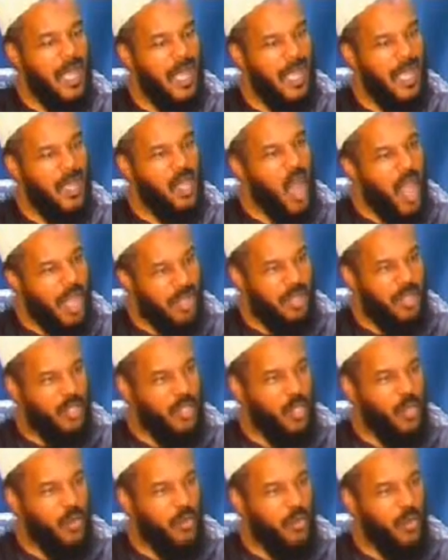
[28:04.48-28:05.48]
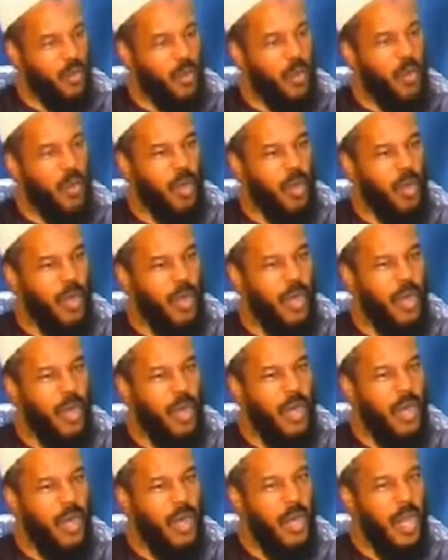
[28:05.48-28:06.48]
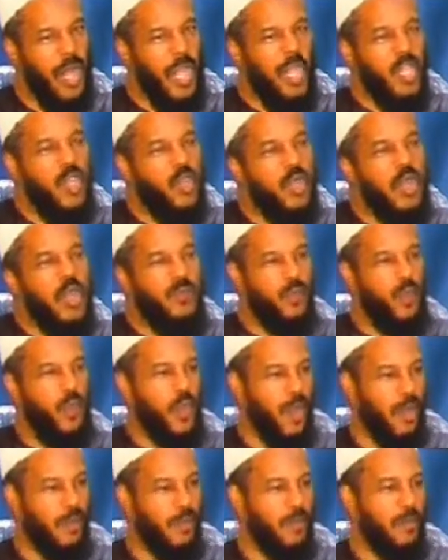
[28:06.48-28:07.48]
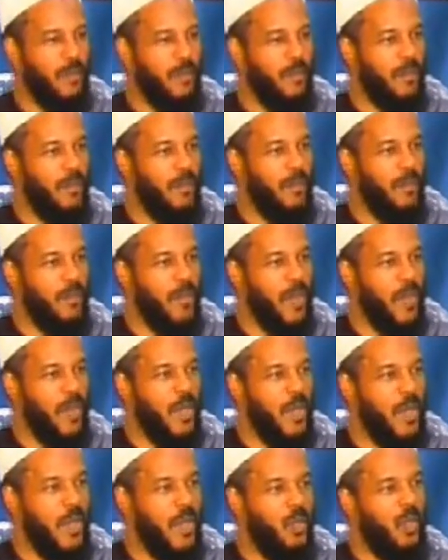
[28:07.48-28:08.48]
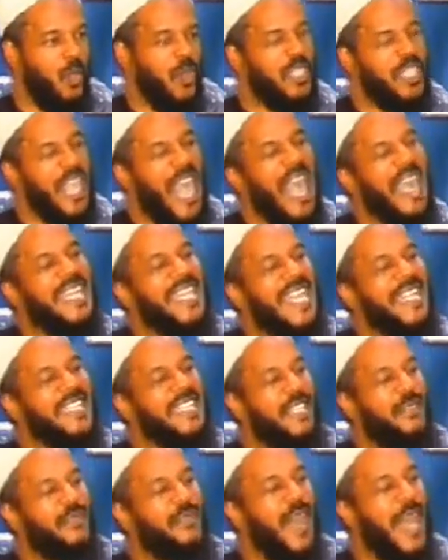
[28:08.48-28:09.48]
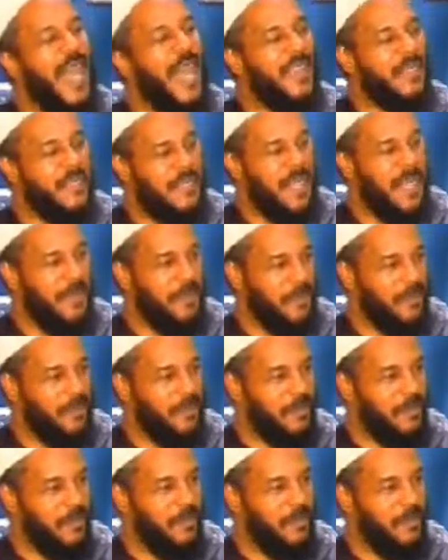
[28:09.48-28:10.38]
a costume or a uniform which identifies them.